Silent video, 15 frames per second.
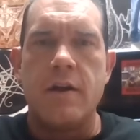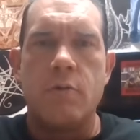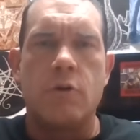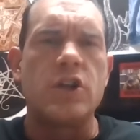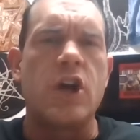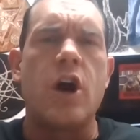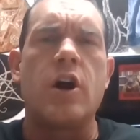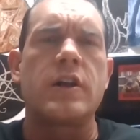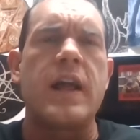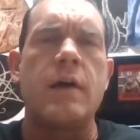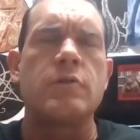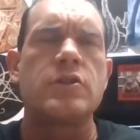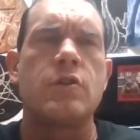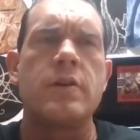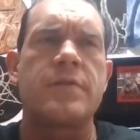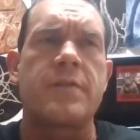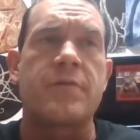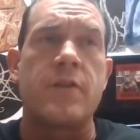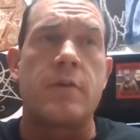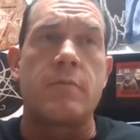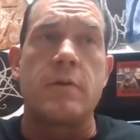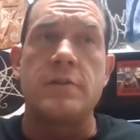Well, dog, that was only for
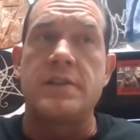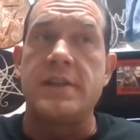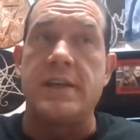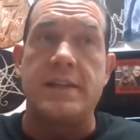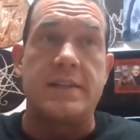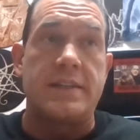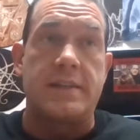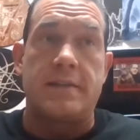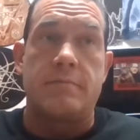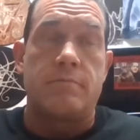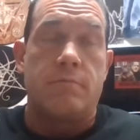front row seats.